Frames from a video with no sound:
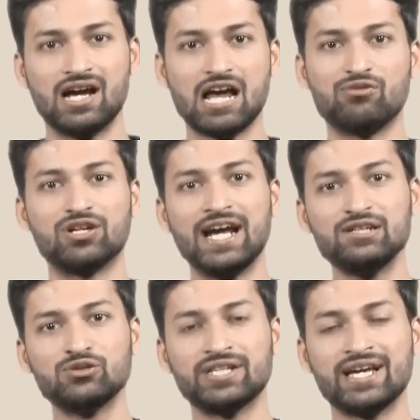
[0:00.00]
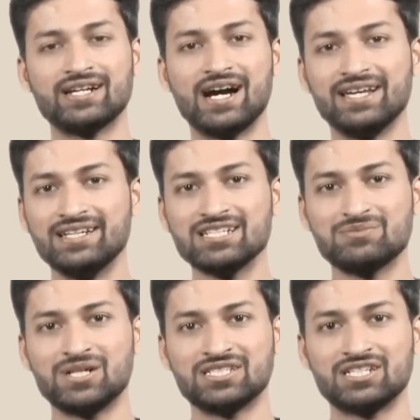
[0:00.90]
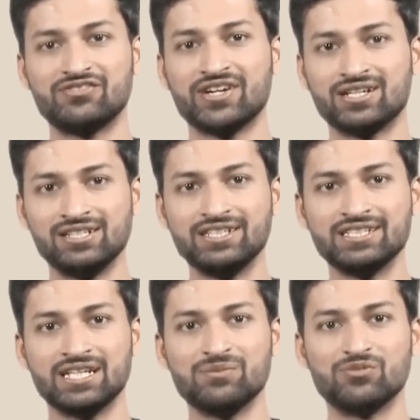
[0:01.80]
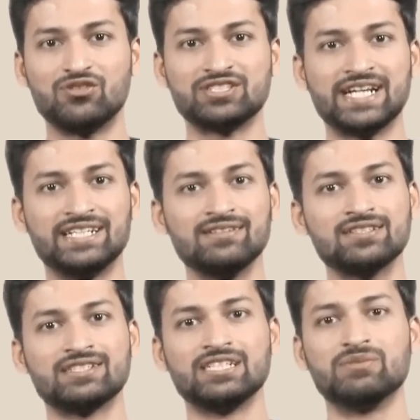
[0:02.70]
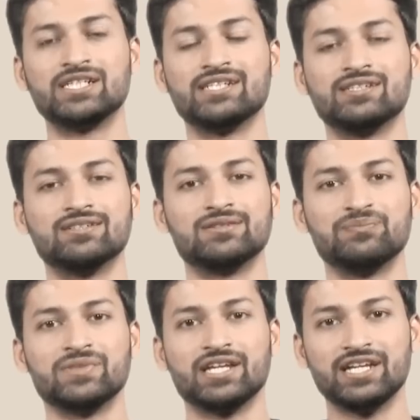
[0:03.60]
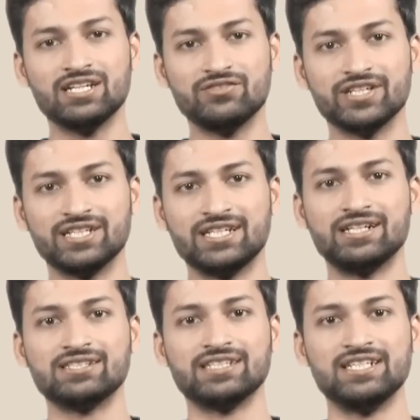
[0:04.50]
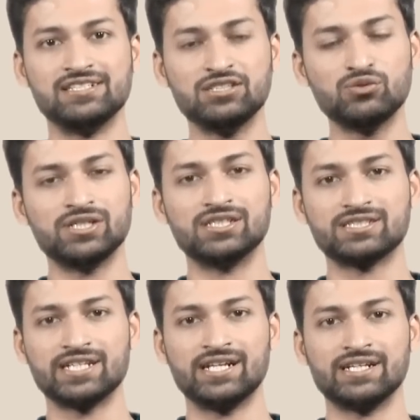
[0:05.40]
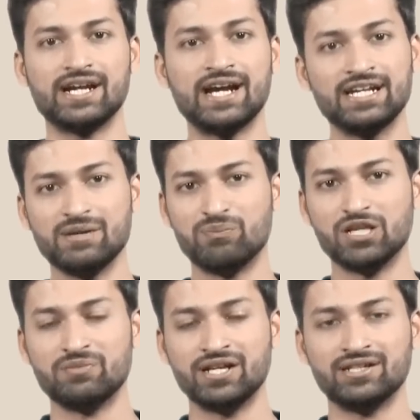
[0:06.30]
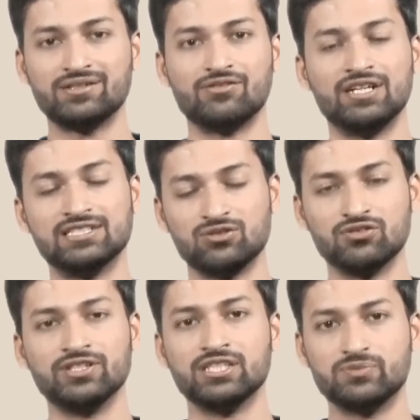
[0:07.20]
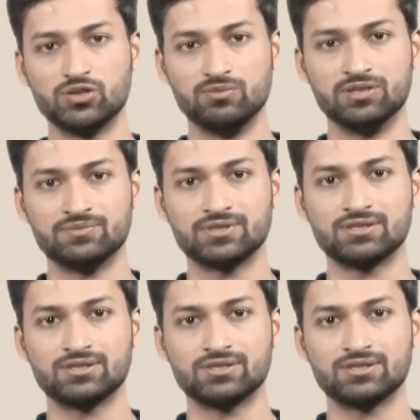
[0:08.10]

I would like to thank IES Master faculty team for setting the study material in a way that is easy to understand and implement while solving the problems.